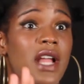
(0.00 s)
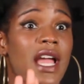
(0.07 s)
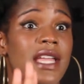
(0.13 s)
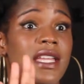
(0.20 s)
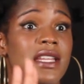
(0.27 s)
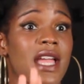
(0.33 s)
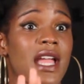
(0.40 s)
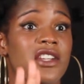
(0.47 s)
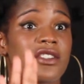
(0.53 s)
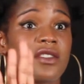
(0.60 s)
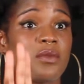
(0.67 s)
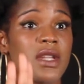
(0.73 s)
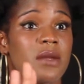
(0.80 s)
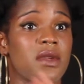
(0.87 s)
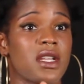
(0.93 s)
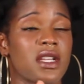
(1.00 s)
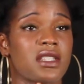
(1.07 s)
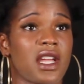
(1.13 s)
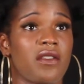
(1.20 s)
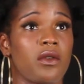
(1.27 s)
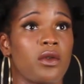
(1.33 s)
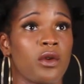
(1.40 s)
I can actually be, because
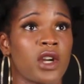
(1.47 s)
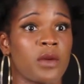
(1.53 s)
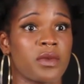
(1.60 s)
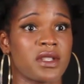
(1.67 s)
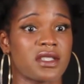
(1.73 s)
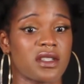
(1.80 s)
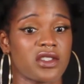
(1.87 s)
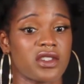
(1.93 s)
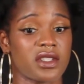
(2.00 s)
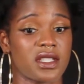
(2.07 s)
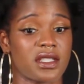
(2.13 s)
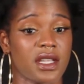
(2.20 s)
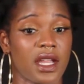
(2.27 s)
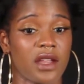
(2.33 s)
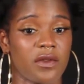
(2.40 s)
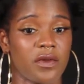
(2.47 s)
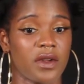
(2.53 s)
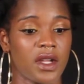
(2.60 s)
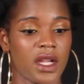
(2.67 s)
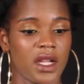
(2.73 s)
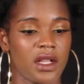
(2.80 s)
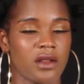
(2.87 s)
I've grown up in such a safe
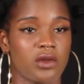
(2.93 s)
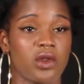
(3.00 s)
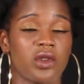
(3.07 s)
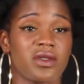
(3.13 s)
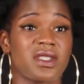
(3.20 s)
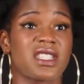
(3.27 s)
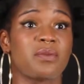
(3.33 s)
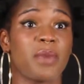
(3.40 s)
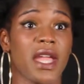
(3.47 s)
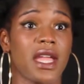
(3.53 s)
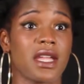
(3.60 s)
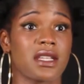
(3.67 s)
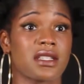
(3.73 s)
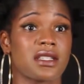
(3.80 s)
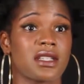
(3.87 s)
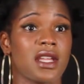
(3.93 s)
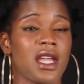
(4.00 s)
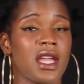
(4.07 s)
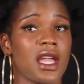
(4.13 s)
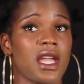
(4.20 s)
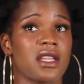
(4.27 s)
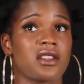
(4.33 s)
little space,
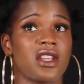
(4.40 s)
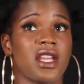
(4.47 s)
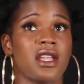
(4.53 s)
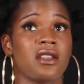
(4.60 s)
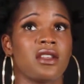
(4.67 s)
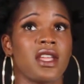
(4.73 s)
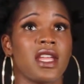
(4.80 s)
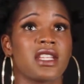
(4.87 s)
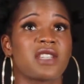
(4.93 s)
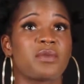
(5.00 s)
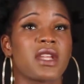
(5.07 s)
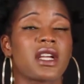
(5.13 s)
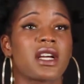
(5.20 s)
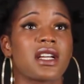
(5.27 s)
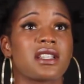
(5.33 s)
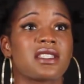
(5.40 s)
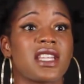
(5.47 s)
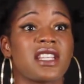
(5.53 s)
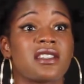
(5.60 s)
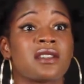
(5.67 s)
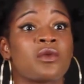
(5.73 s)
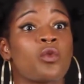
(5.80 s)
and it's because they
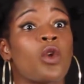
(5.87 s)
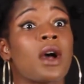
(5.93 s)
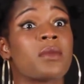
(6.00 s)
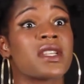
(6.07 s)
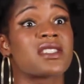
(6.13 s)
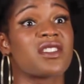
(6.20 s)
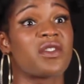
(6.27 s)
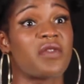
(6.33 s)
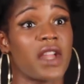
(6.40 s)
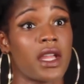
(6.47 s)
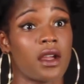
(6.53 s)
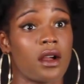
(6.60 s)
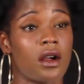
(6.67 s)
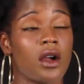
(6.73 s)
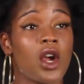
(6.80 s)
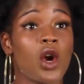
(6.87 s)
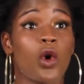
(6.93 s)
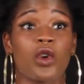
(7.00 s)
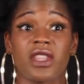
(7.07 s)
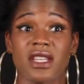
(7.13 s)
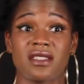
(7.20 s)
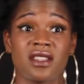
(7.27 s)
didn't want me to fail,
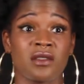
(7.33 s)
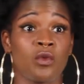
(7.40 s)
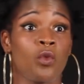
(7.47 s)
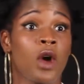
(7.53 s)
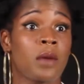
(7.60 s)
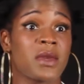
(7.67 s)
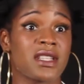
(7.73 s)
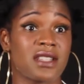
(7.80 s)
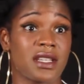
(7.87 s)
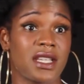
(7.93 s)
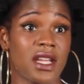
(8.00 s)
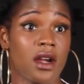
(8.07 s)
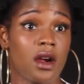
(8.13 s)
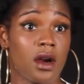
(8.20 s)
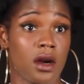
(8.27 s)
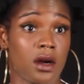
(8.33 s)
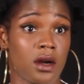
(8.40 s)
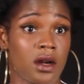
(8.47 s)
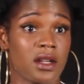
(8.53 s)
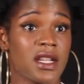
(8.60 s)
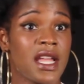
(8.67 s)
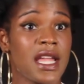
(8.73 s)
or they didn't want me to get
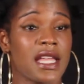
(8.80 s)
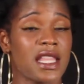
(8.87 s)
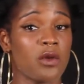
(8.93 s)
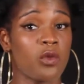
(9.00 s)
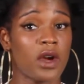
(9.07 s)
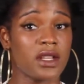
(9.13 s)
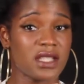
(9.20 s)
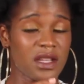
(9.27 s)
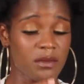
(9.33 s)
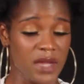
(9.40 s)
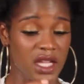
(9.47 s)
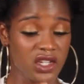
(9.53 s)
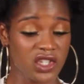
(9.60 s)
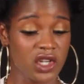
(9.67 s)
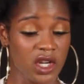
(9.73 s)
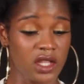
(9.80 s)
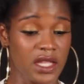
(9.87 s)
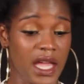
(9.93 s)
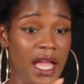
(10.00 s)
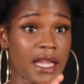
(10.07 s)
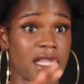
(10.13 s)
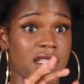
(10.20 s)
hurt, and they wanted to make sure
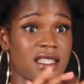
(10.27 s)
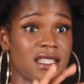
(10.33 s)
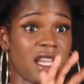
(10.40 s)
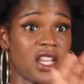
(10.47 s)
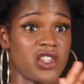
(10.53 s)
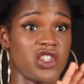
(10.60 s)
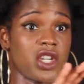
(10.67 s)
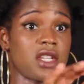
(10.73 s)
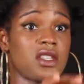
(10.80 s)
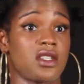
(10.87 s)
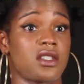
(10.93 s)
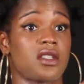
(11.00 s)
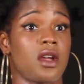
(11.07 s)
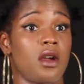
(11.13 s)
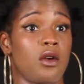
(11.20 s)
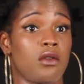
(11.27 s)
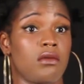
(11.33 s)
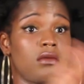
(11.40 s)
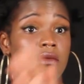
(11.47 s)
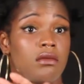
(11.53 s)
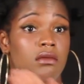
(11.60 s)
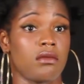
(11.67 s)
that I could stay just so.
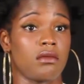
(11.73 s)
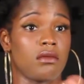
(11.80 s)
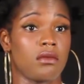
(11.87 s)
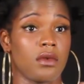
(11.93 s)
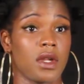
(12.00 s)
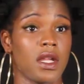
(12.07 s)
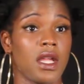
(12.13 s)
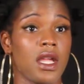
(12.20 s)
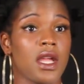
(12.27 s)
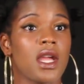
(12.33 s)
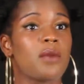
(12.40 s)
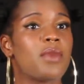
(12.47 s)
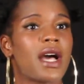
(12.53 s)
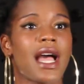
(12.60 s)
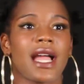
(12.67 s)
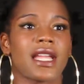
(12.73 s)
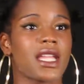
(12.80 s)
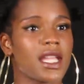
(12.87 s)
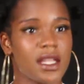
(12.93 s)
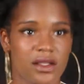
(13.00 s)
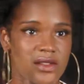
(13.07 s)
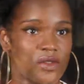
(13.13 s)
But I
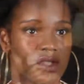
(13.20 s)
can't do